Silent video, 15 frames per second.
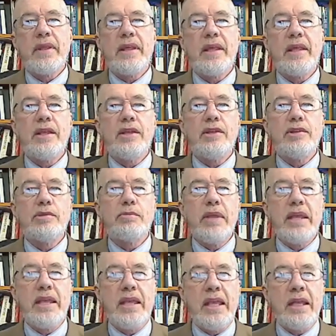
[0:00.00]
is
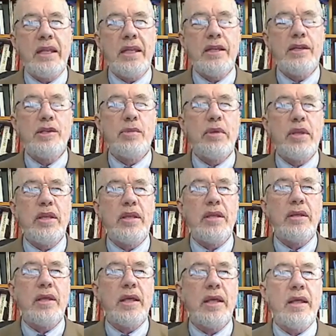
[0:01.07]
beginning to
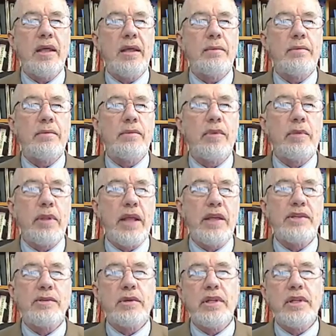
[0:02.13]
be replaced,